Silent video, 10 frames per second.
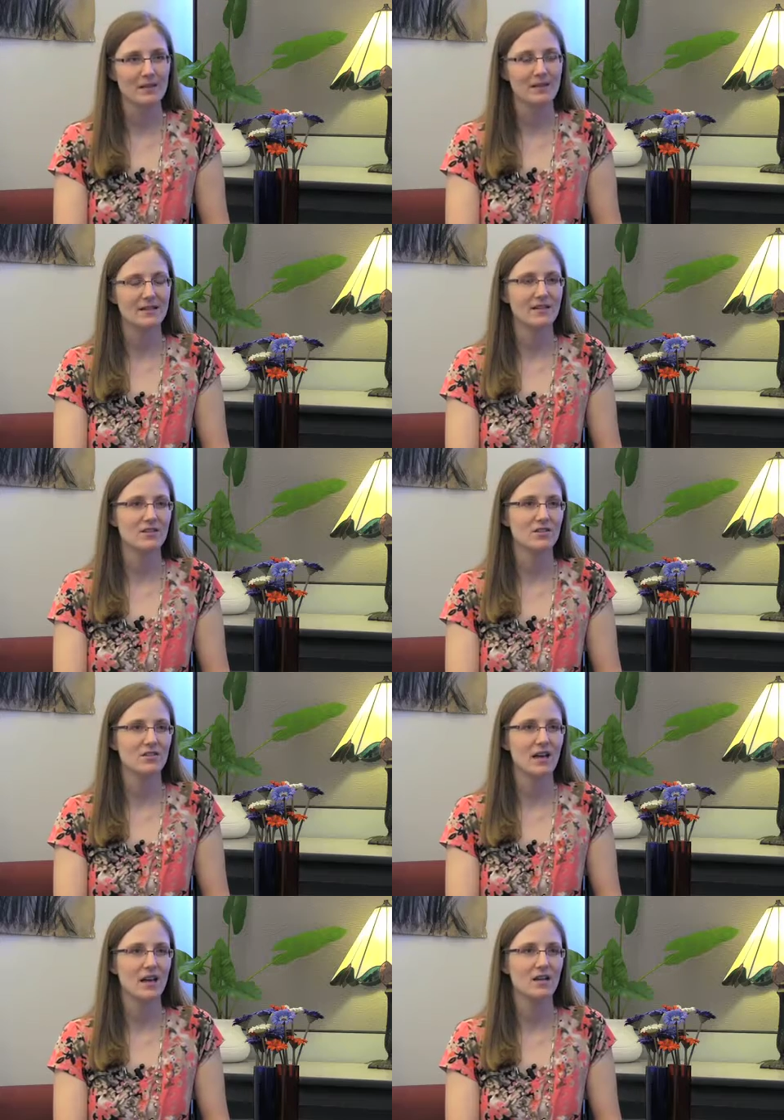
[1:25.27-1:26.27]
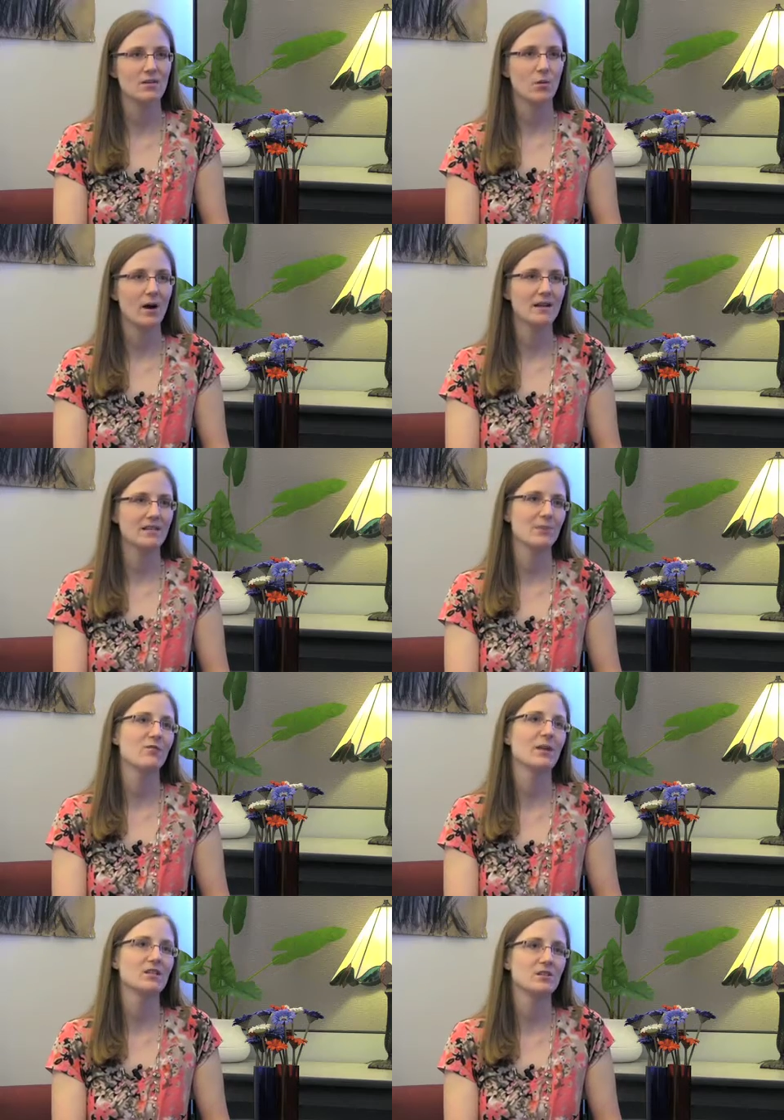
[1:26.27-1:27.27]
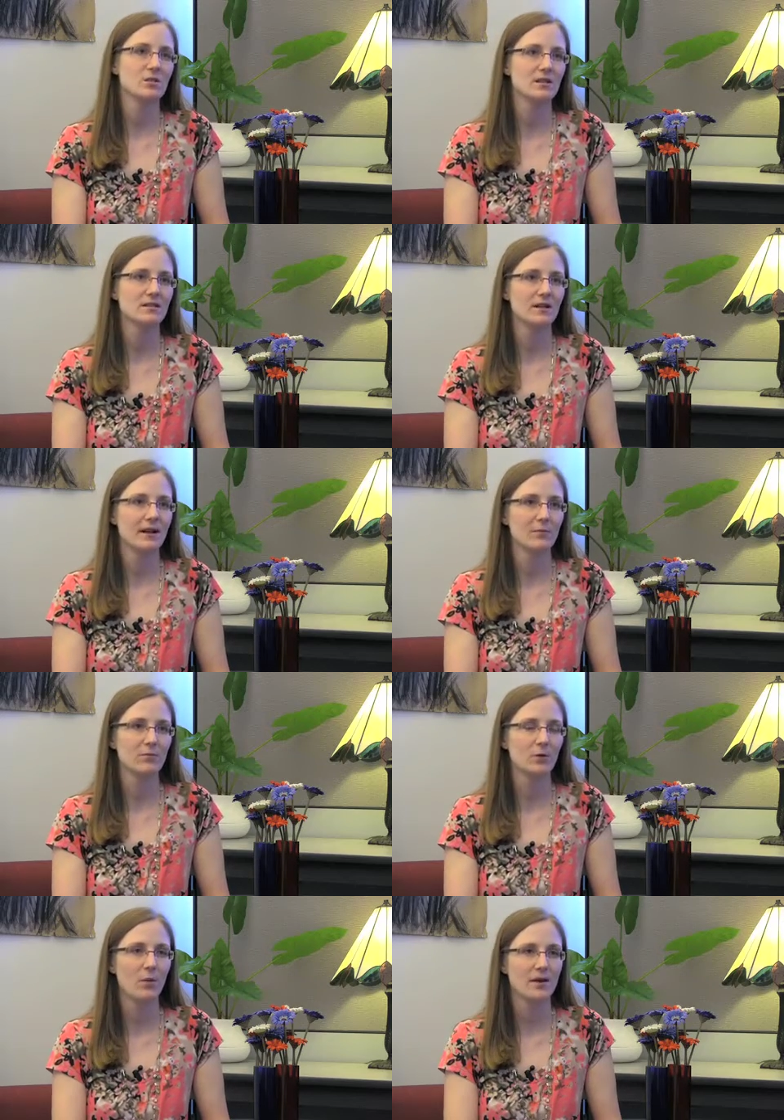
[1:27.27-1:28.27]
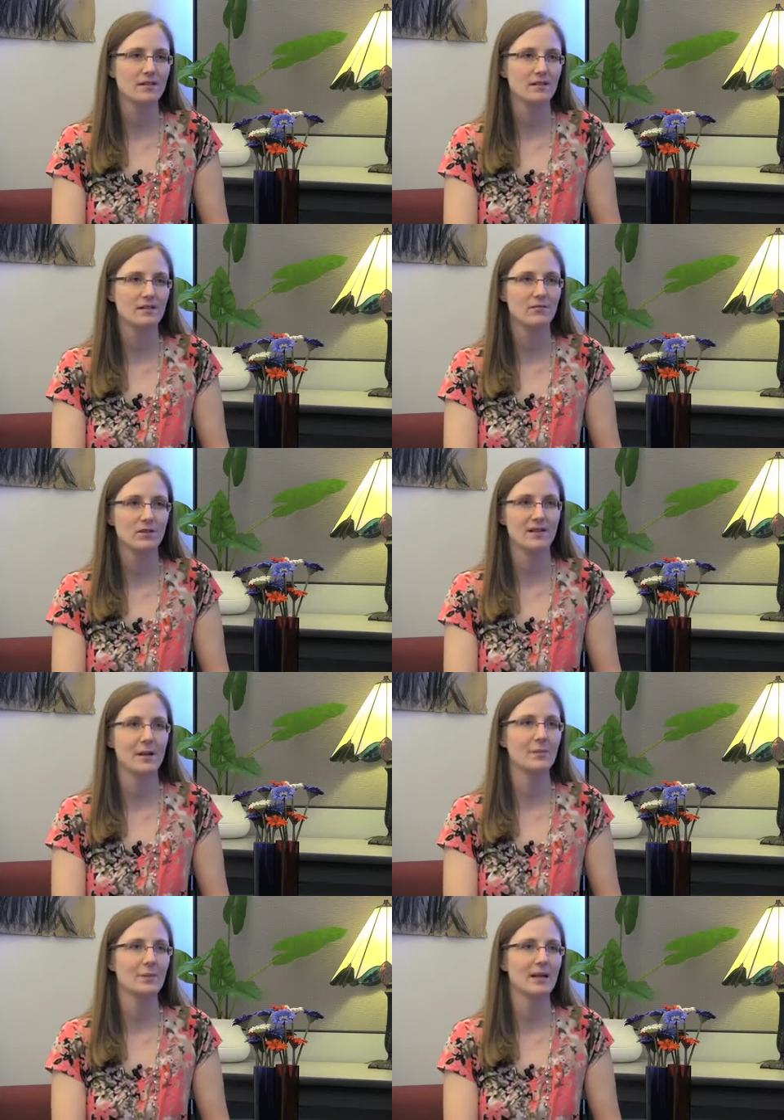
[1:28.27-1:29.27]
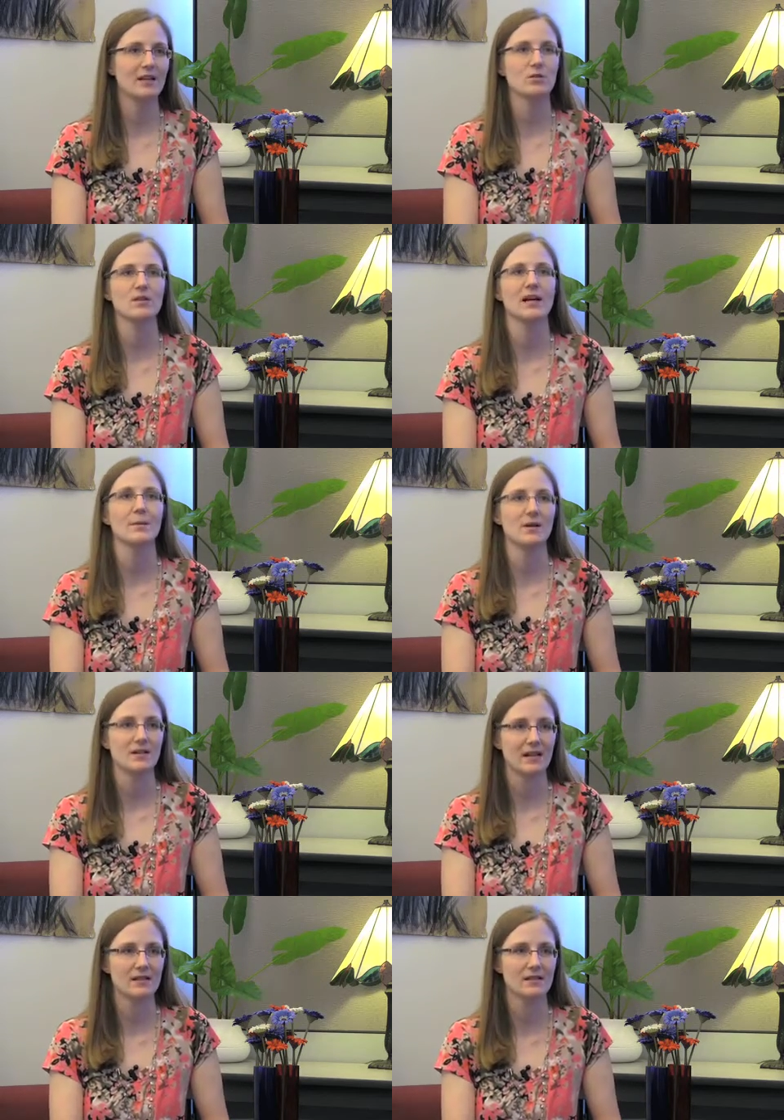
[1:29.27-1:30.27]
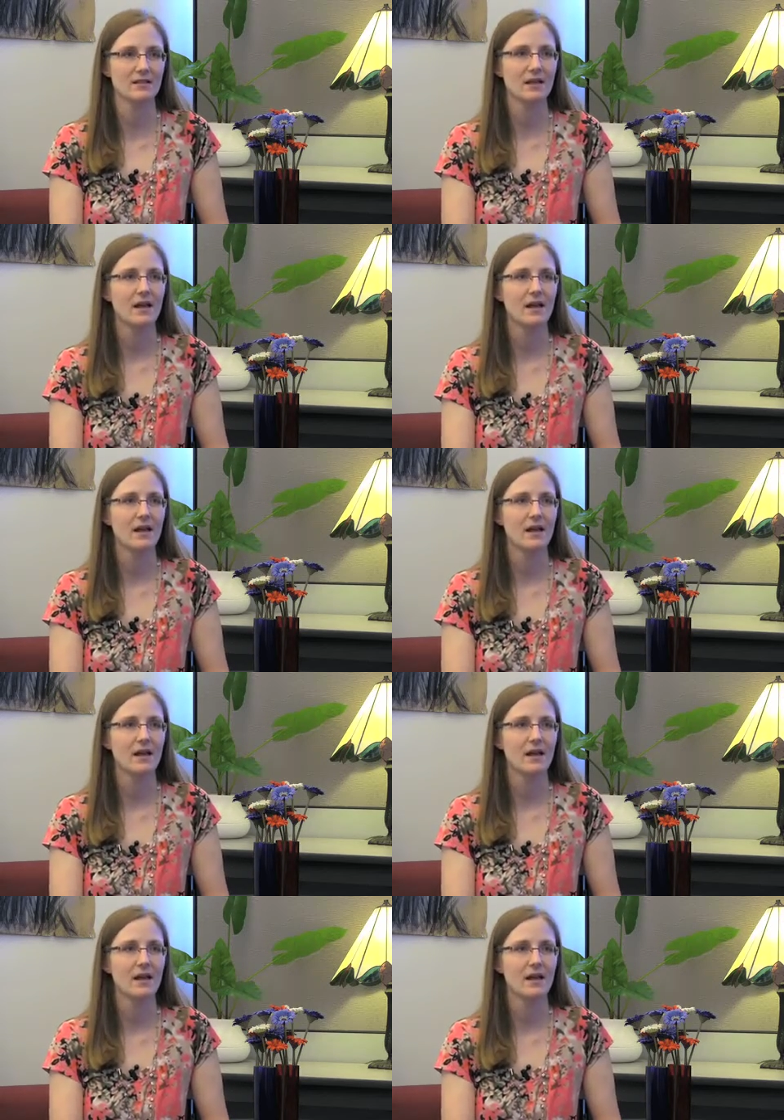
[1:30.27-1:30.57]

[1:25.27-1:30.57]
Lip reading: I didn't understand why some of my students requested, for example, extra time on tests.